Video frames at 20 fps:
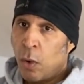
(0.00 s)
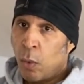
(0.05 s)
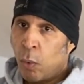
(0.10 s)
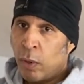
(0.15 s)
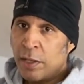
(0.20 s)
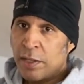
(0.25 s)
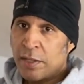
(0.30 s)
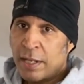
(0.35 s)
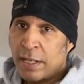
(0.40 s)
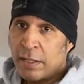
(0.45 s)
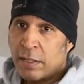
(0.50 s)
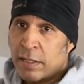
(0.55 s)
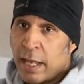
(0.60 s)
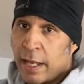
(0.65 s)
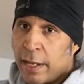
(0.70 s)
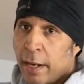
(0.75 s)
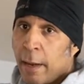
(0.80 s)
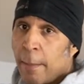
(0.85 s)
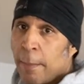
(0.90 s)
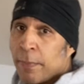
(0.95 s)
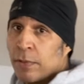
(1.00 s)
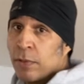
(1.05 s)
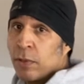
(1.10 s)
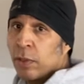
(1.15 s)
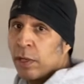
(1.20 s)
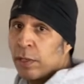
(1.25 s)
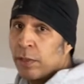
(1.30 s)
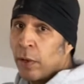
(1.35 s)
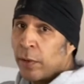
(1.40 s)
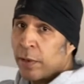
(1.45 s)
Once I set up, you
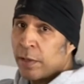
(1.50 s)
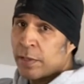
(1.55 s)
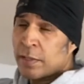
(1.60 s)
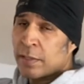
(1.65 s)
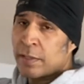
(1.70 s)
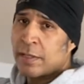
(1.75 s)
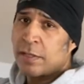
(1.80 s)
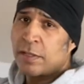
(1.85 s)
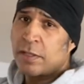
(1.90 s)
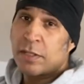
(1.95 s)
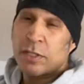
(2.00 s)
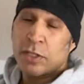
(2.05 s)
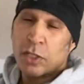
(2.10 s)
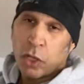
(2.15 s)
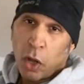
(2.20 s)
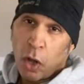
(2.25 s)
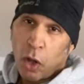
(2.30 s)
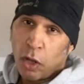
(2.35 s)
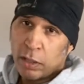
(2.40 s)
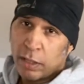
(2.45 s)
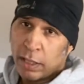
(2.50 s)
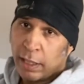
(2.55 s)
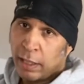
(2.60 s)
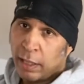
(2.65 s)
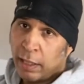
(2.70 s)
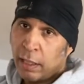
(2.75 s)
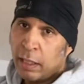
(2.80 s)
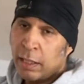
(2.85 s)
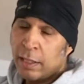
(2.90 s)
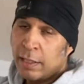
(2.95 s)
will notice this is tall
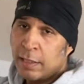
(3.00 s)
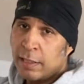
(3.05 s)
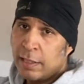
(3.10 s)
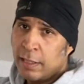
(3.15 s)
kneeling,